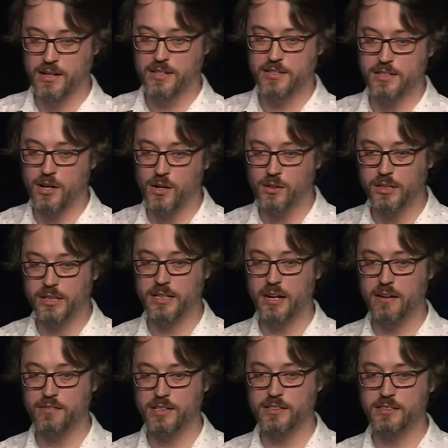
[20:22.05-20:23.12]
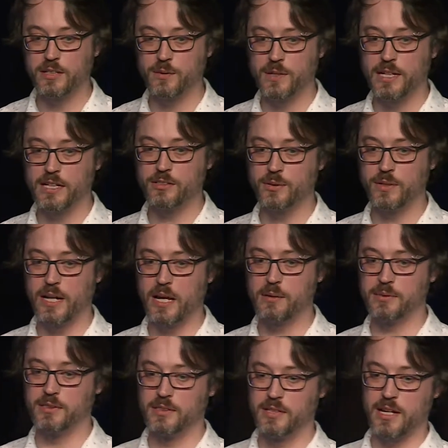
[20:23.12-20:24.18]
there's a whole lot of governance that we need to
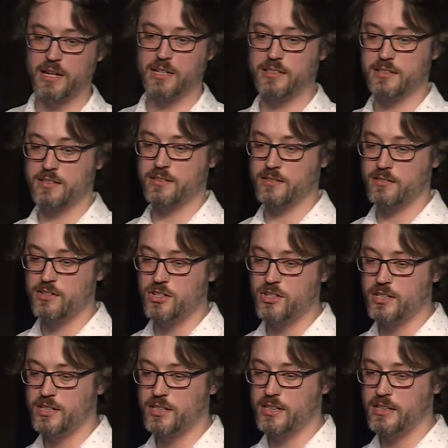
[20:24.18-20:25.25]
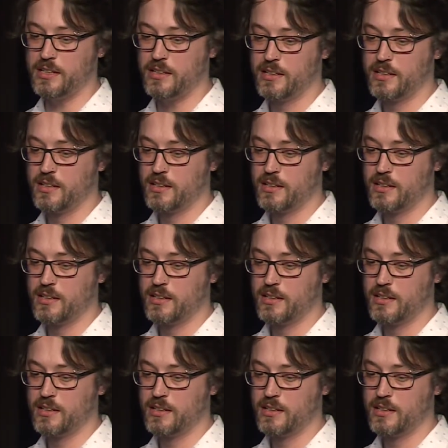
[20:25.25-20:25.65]
enable, and it's usually